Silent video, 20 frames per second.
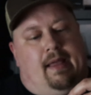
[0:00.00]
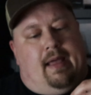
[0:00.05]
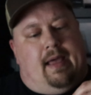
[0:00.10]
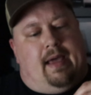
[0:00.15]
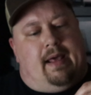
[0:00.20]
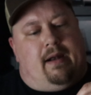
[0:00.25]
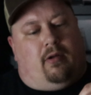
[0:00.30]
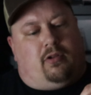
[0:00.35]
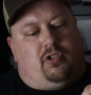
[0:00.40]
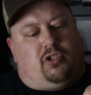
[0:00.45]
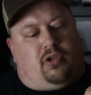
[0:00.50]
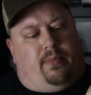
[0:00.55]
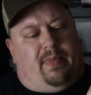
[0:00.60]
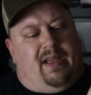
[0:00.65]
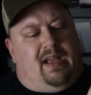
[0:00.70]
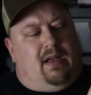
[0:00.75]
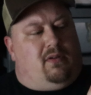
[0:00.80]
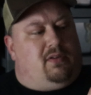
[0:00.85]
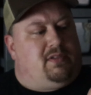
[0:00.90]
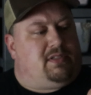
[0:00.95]
het
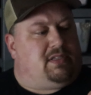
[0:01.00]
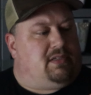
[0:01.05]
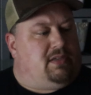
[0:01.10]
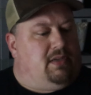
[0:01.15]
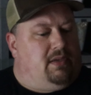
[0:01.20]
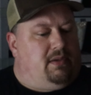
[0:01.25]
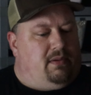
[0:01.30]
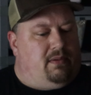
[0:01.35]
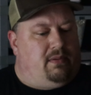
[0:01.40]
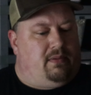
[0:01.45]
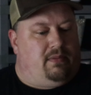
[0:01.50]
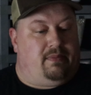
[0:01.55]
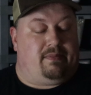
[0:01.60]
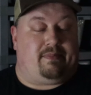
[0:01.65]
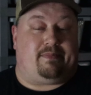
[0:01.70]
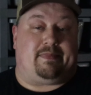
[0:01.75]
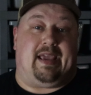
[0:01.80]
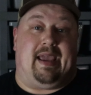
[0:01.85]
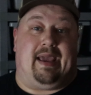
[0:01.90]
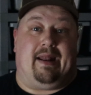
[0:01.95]
ultramels,
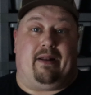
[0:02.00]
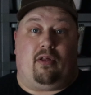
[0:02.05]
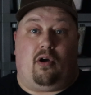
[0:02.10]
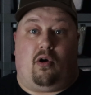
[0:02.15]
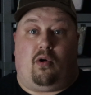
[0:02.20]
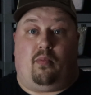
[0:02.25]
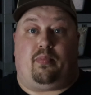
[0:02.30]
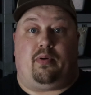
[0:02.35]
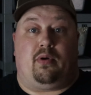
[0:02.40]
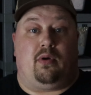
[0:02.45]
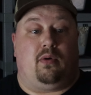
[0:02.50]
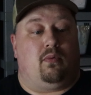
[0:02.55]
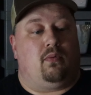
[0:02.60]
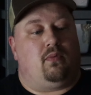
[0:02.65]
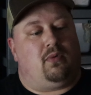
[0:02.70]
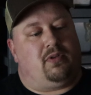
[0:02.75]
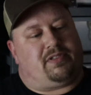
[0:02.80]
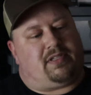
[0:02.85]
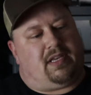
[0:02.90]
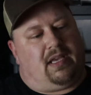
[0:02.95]
cantaloupe,
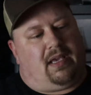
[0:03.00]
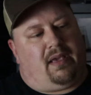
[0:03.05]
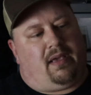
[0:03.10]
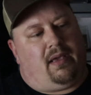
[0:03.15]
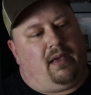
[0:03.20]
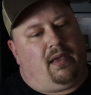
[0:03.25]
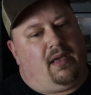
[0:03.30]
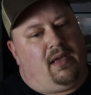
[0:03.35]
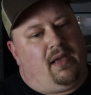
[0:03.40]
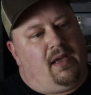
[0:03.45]
we'll see.